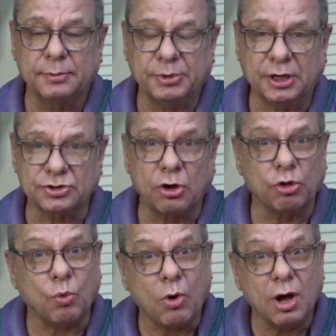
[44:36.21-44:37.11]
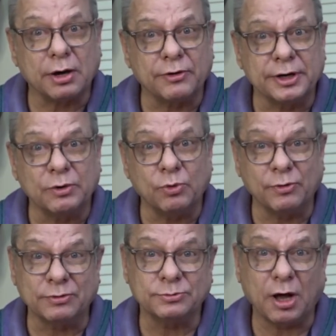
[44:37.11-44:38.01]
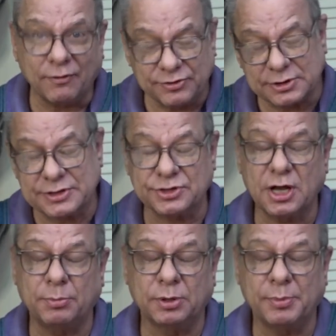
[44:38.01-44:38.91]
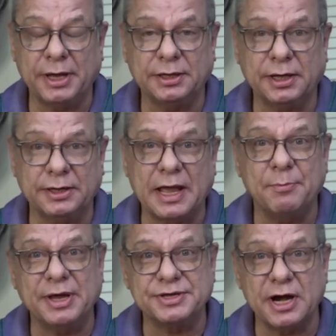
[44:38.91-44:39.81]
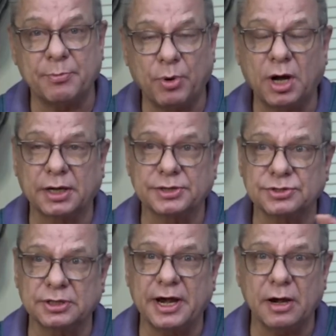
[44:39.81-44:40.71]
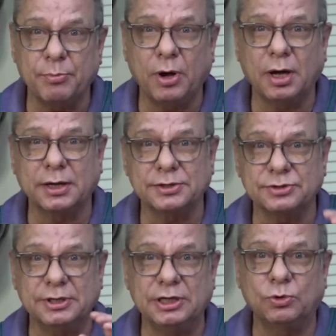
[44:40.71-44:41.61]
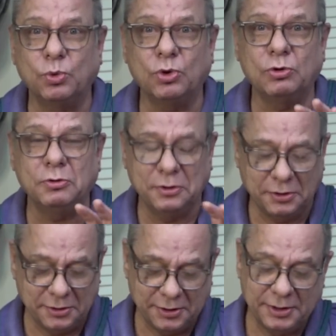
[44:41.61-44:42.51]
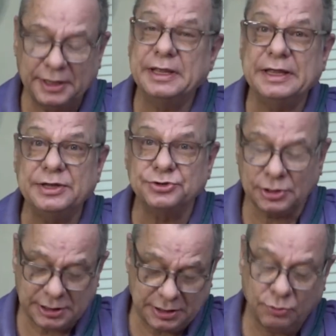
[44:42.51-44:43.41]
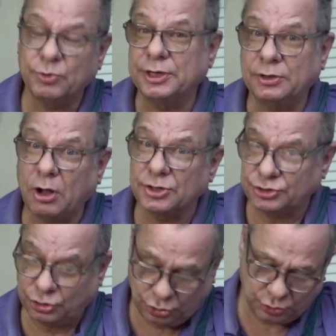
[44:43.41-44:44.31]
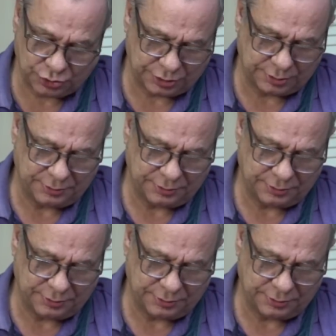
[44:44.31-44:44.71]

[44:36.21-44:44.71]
because all the water in it will obviously sublimate, and that makes air pockets, and air pockets equal easily reconstitution.